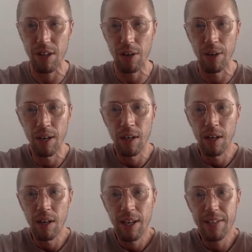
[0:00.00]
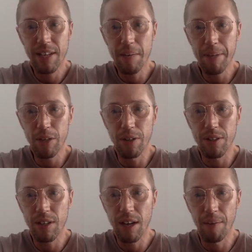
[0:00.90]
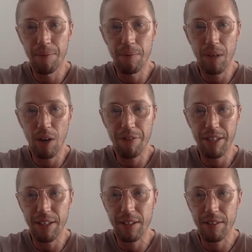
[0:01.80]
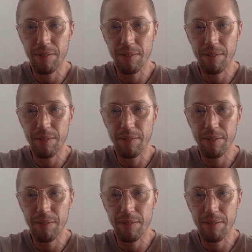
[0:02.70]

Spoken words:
So it's going to be good. I think,